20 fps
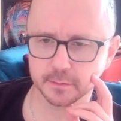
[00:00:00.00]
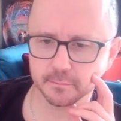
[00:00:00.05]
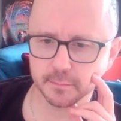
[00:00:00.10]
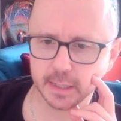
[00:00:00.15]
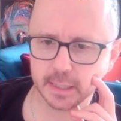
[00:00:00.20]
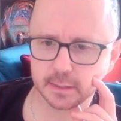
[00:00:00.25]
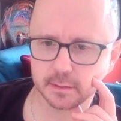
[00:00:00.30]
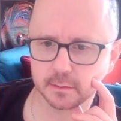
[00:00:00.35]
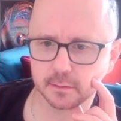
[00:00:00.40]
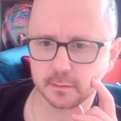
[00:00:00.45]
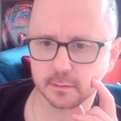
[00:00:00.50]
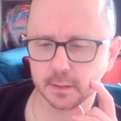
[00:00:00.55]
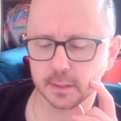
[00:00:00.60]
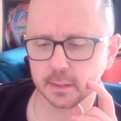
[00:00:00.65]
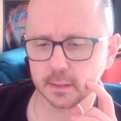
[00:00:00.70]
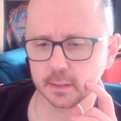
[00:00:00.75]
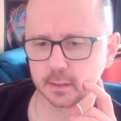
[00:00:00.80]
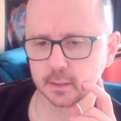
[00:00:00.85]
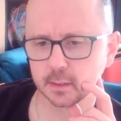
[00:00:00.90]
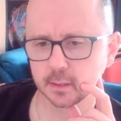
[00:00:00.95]
metal
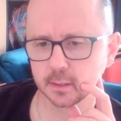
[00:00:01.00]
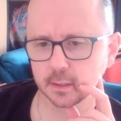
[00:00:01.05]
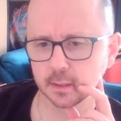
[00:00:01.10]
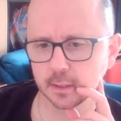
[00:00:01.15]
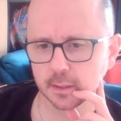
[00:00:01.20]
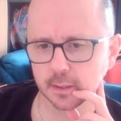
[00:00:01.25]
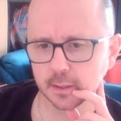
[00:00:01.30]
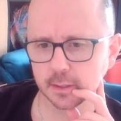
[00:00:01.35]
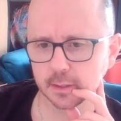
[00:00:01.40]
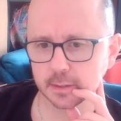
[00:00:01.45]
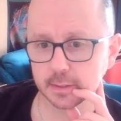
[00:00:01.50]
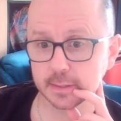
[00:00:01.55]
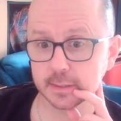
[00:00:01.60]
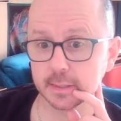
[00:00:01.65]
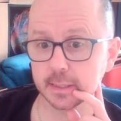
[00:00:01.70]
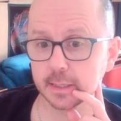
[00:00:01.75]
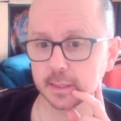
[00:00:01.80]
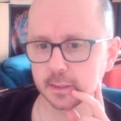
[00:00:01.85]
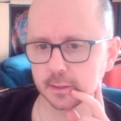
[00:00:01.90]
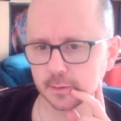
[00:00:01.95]
is
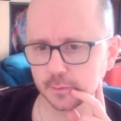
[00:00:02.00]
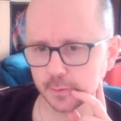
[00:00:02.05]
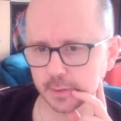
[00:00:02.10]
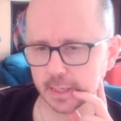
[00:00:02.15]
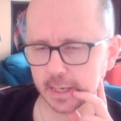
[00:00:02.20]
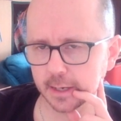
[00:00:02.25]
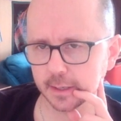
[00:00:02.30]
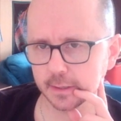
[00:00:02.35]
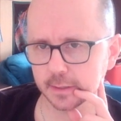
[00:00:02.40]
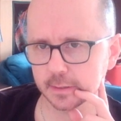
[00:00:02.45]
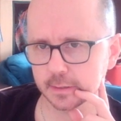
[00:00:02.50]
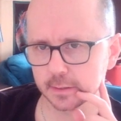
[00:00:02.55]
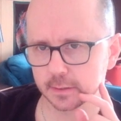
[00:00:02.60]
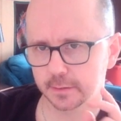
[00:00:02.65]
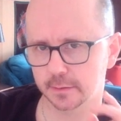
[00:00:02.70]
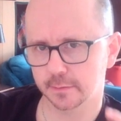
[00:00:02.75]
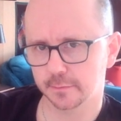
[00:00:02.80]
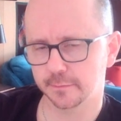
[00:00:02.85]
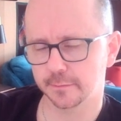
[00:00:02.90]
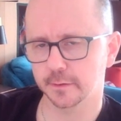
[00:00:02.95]
zinc without
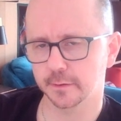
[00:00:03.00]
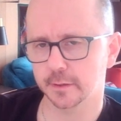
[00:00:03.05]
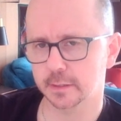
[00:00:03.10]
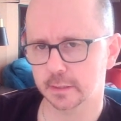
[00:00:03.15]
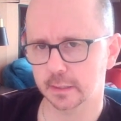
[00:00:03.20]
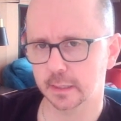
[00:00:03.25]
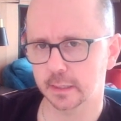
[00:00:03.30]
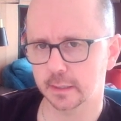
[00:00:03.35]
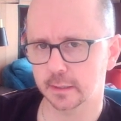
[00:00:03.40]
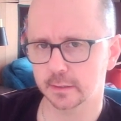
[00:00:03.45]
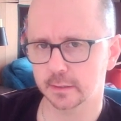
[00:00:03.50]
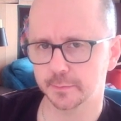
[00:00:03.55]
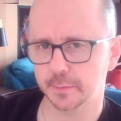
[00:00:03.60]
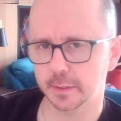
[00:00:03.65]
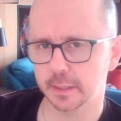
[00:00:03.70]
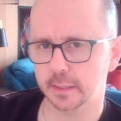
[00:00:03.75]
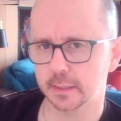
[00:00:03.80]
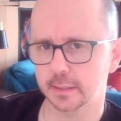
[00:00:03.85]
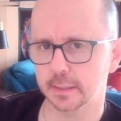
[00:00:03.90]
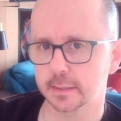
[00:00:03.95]
its first letter. It's
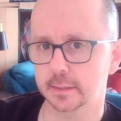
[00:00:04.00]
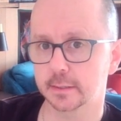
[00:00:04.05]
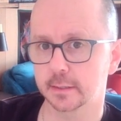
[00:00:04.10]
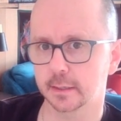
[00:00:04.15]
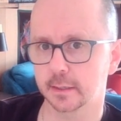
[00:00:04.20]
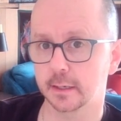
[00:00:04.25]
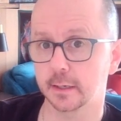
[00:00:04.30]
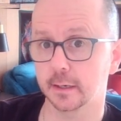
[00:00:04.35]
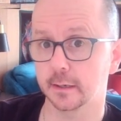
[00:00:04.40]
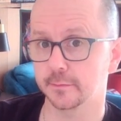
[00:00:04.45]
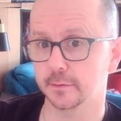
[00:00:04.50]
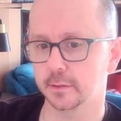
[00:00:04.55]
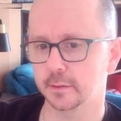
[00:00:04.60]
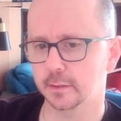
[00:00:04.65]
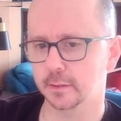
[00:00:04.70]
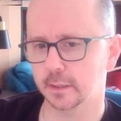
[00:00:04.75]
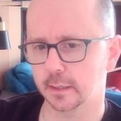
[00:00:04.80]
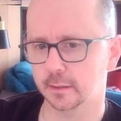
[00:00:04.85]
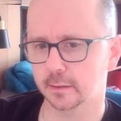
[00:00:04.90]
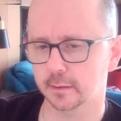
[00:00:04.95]
being discovered,
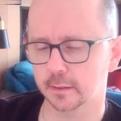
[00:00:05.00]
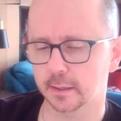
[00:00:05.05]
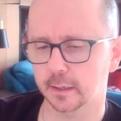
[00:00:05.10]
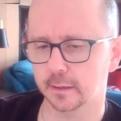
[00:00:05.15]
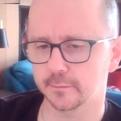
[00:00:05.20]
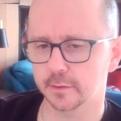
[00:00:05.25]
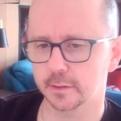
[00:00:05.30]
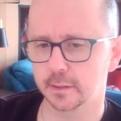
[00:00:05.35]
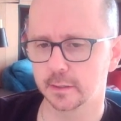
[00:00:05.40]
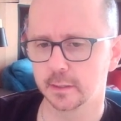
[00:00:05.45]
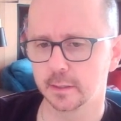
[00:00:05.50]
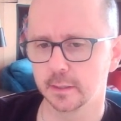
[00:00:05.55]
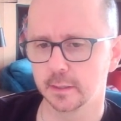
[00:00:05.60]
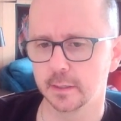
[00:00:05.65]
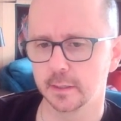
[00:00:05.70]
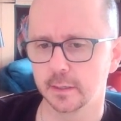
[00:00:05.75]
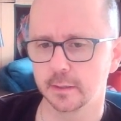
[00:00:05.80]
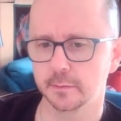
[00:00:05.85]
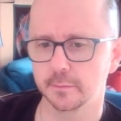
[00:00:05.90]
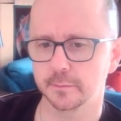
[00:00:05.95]
uncovered,
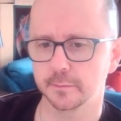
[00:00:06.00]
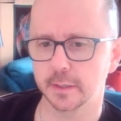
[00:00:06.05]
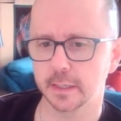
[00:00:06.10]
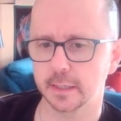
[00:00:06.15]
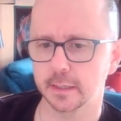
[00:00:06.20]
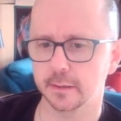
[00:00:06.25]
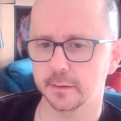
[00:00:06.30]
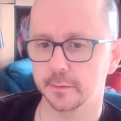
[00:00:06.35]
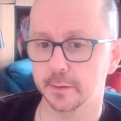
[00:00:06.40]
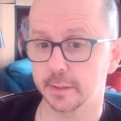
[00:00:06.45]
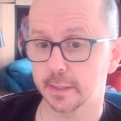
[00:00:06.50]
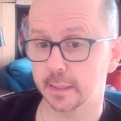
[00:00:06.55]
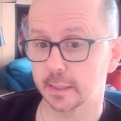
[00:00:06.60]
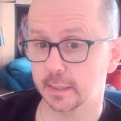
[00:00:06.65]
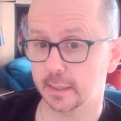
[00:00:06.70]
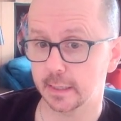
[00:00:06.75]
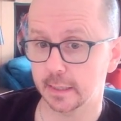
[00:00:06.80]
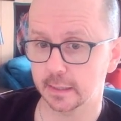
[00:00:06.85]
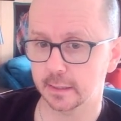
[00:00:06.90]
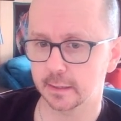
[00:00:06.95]
meaning we get
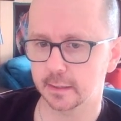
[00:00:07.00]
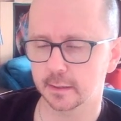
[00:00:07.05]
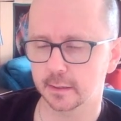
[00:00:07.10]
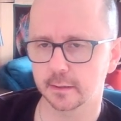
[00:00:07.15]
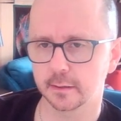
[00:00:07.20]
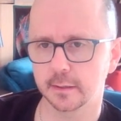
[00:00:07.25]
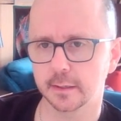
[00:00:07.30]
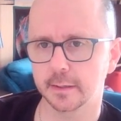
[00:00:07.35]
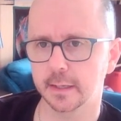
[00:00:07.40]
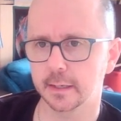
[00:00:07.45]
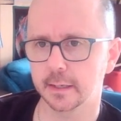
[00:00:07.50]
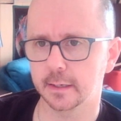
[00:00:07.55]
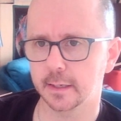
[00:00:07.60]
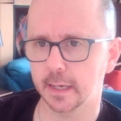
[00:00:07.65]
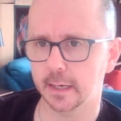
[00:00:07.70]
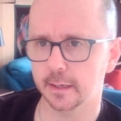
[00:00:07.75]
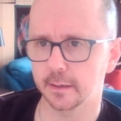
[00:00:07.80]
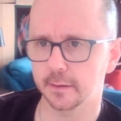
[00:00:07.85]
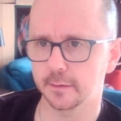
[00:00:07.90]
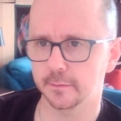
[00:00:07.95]
ink, and then
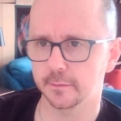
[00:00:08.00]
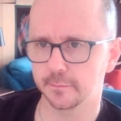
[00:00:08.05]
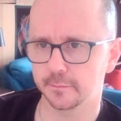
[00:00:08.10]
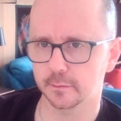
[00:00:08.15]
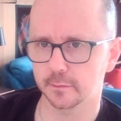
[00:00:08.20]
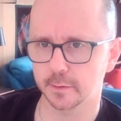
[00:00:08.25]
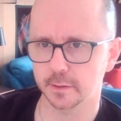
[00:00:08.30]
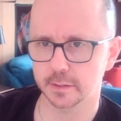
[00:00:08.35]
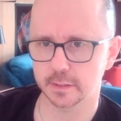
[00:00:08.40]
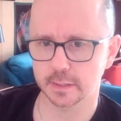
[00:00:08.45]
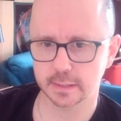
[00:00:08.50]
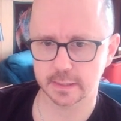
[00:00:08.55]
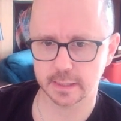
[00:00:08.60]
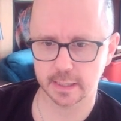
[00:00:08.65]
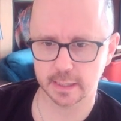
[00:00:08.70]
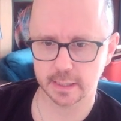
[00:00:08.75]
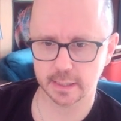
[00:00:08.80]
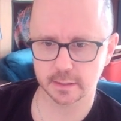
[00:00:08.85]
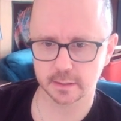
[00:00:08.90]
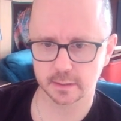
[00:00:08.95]
head foremost is
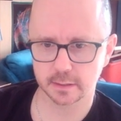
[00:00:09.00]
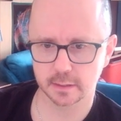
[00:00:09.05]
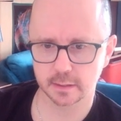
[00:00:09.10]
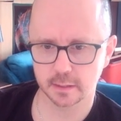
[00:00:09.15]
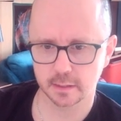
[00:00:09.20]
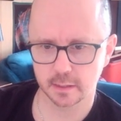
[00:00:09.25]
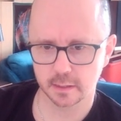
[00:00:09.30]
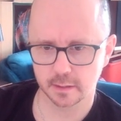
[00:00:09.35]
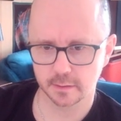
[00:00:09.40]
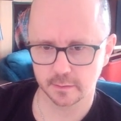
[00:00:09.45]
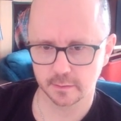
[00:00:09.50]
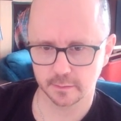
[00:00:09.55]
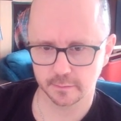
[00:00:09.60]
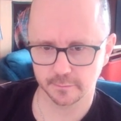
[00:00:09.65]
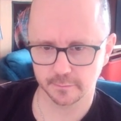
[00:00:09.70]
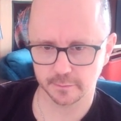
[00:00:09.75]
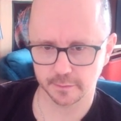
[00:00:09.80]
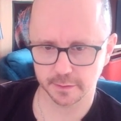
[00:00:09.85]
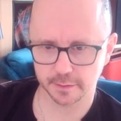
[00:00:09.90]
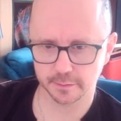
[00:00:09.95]
H.
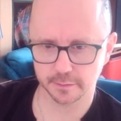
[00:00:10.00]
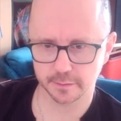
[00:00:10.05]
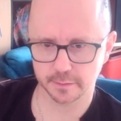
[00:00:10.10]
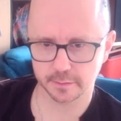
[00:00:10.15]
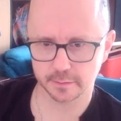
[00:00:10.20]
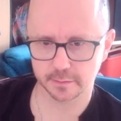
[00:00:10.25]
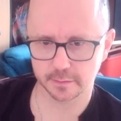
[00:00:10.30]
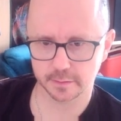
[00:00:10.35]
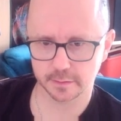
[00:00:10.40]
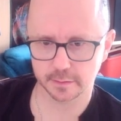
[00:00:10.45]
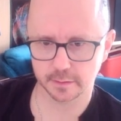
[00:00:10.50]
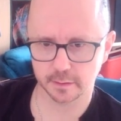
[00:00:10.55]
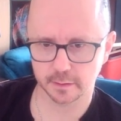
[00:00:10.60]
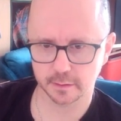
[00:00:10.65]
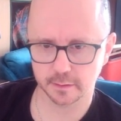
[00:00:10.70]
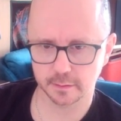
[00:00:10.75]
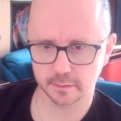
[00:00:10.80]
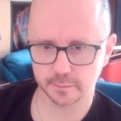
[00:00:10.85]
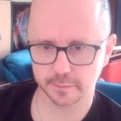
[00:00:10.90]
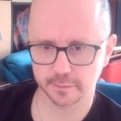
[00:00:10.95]
Very good. So,
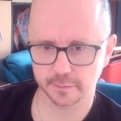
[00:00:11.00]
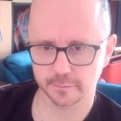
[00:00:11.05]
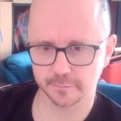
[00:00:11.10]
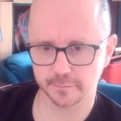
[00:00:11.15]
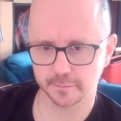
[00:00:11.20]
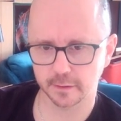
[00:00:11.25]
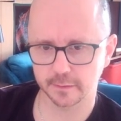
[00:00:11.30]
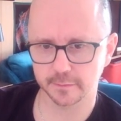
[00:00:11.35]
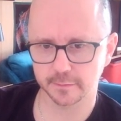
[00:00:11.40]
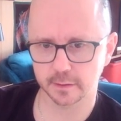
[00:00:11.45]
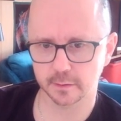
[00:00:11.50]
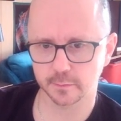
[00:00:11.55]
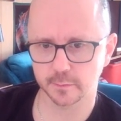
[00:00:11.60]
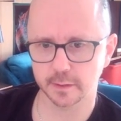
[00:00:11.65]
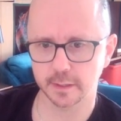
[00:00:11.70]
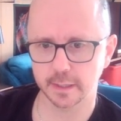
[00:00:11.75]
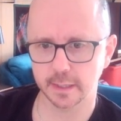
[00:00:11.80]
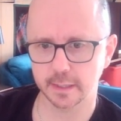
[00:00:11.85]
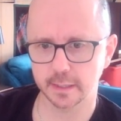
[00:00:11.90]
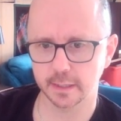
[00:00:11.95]
and we've got a 5-letter one
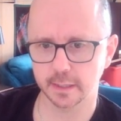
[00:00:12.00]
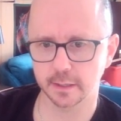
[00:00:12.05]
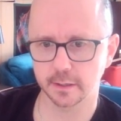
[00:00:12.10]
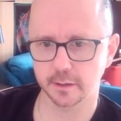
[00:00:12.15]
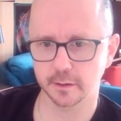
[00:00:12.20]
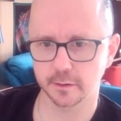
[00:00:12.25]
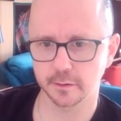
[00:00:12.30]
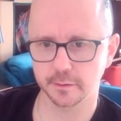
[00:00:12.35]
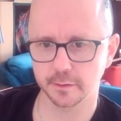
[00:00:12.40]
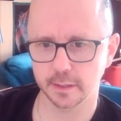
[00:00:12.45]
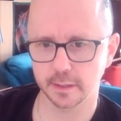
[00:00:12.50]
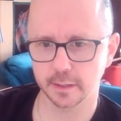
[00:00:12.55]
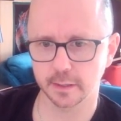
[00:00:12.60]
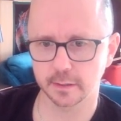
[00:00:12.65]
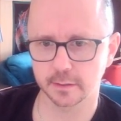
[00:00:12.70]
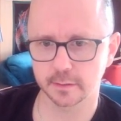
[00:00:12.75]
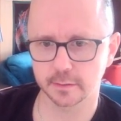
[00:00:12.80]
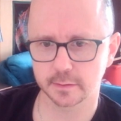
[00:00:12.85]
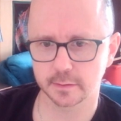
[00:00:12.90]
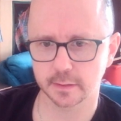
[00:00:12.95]
ending in O here,
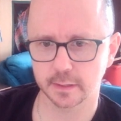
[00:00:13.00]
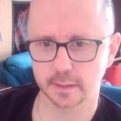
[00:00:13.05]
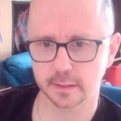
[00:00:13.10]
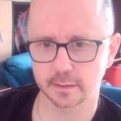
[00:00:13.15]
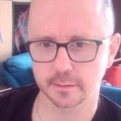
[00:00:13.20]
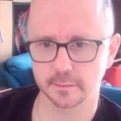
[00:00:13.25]
so that